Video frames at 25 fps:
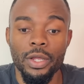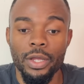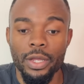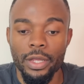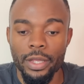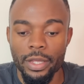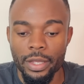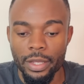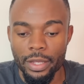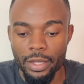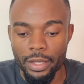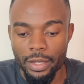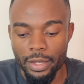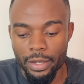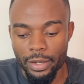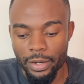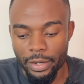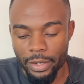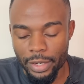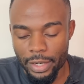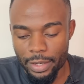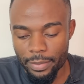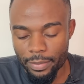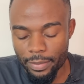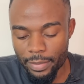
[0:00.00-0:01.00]
gig
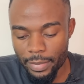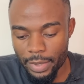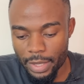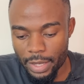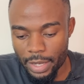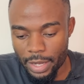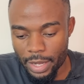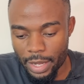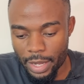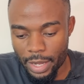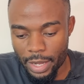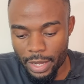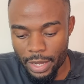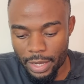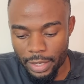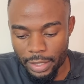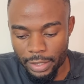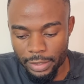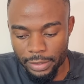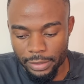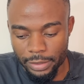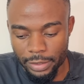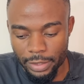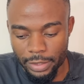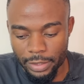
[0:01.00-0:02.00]
RAM and
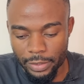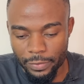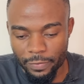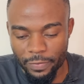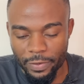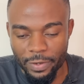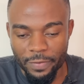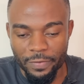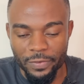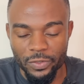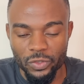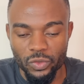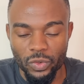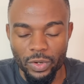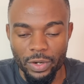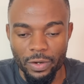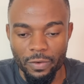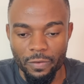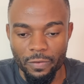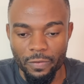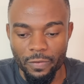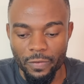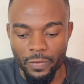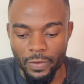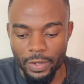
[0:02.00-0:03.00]
it's a 512
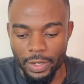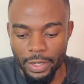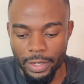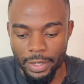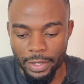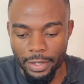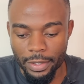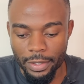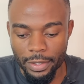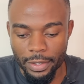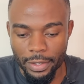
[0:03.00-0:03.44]
uh,